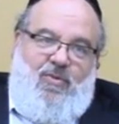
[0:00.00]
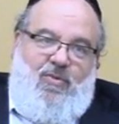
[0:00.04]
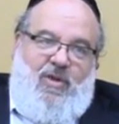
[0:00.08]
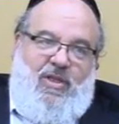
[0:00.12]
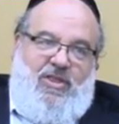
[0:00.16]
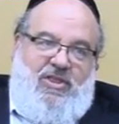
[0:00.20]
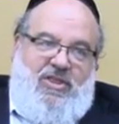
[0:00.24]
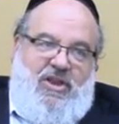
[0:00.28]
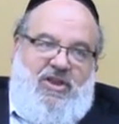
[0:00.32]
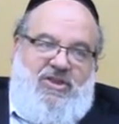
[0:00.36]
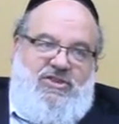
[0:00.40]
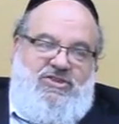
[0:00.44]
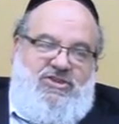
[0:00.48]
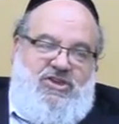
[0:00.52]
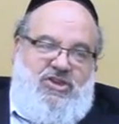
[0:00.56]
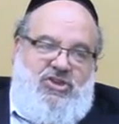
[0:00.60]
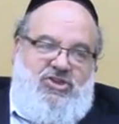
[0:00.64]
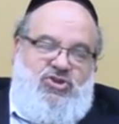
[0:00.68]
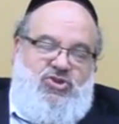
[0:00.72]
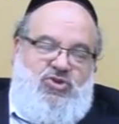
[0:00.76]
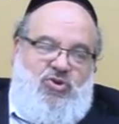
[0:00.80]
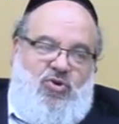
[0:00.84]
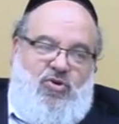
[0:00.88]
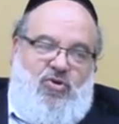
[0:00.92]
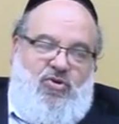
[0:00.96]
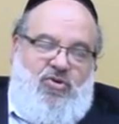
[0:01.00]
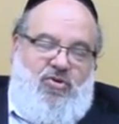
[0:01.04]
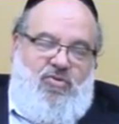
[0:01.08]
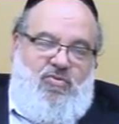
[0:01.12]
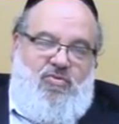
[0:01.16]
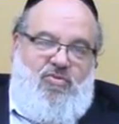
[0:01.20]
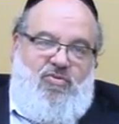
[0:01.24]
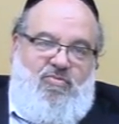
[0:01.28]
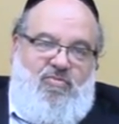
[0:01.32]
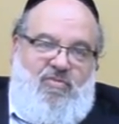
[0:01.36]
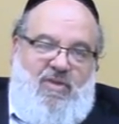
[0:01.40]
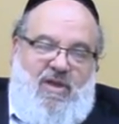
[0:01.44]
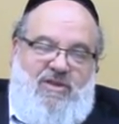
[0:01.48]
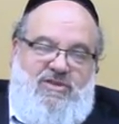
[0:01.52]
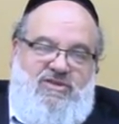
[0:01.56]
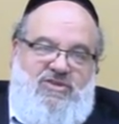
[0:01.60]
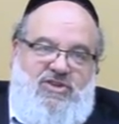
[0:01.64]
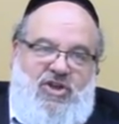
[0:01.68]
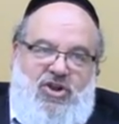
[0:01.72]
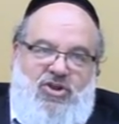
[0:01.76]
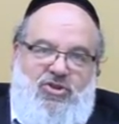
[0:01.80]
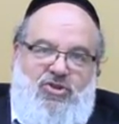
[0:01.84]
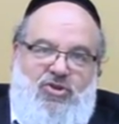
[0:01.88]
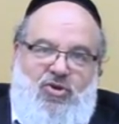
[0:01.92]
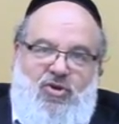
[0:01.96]
went to the seashore,
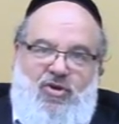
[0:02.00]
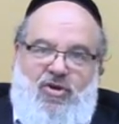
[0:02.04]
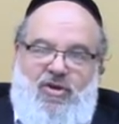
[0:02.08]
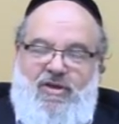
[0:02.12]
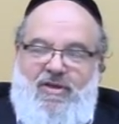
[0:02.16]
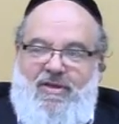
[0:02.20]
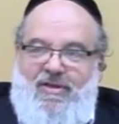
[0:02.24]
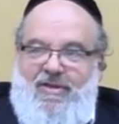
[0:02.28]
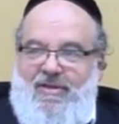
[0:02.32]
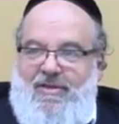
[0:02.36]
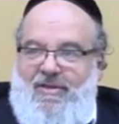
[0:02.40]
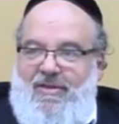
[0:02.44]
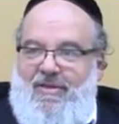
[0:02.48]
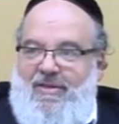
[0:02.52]
son-in-law,